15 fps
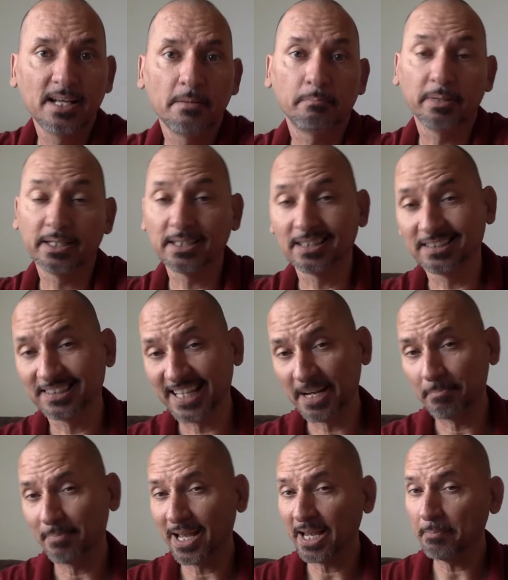because they
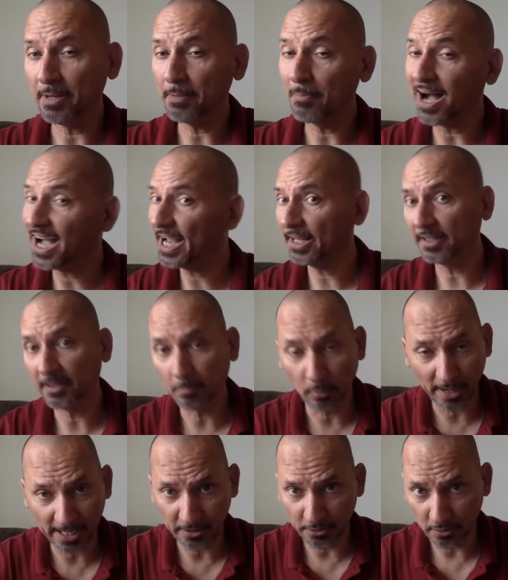may be buying the
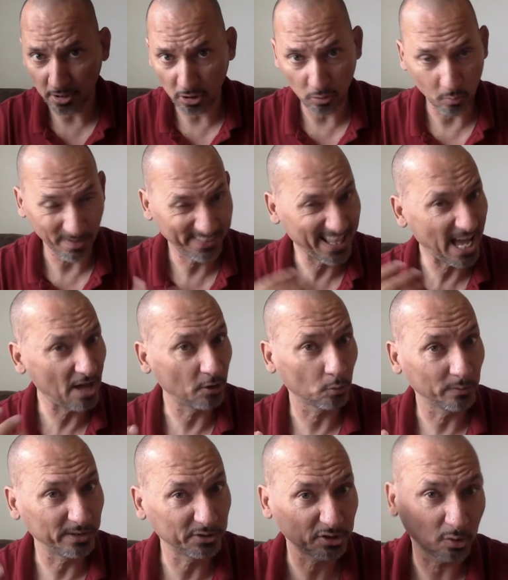brand new home without a
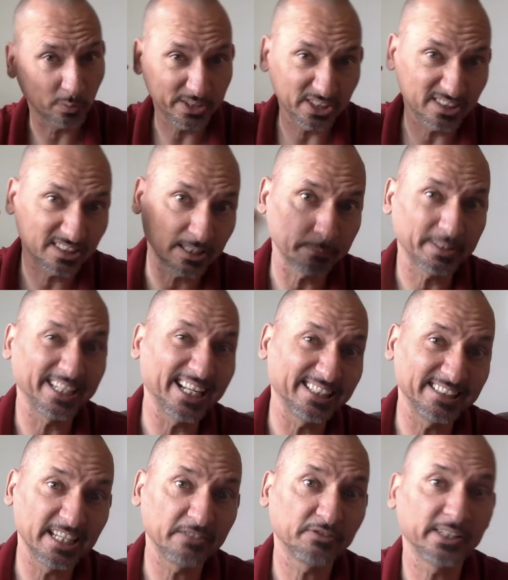realtor, which is something I
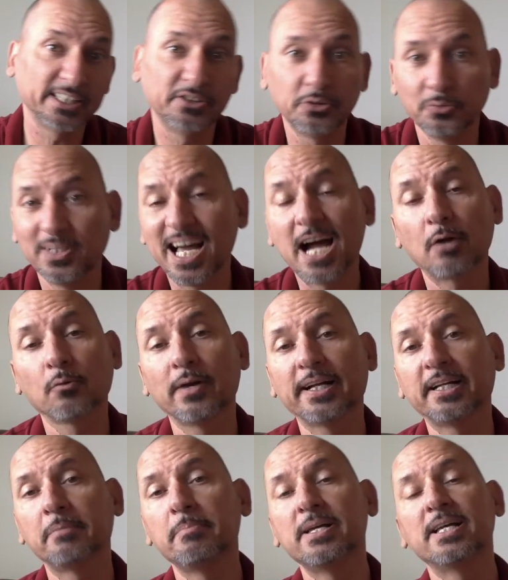definitely do not
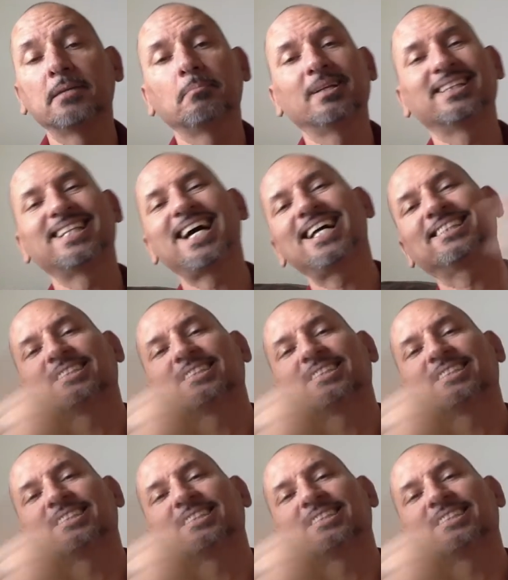recommend, but that's